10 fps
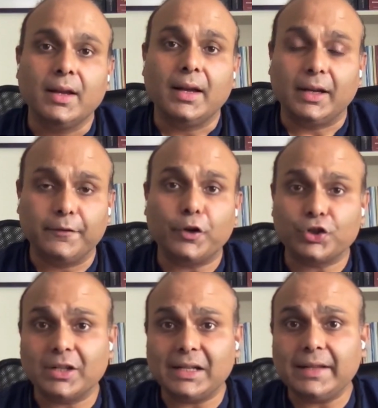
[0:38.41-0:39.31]

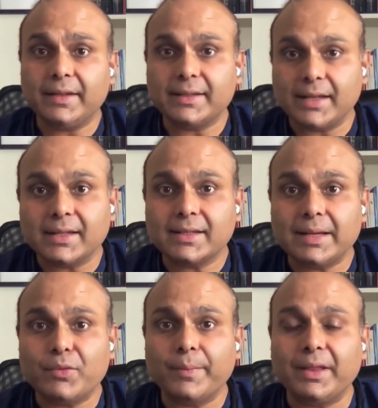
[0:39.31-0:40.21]
Unfortunately, this does
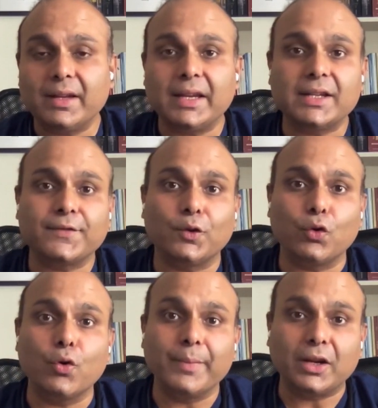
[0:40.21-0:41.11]
seem to be the case for
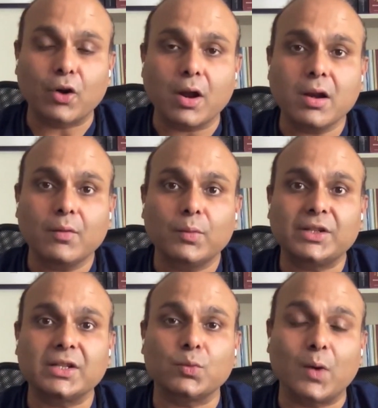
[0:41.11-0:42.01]
Omicron,
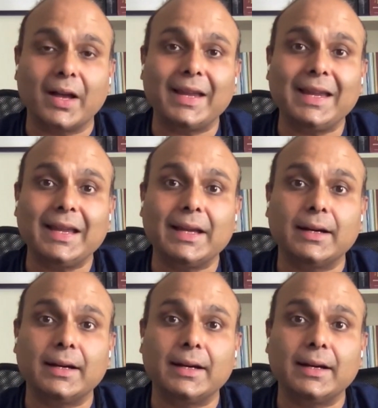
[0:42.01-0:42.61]
which is why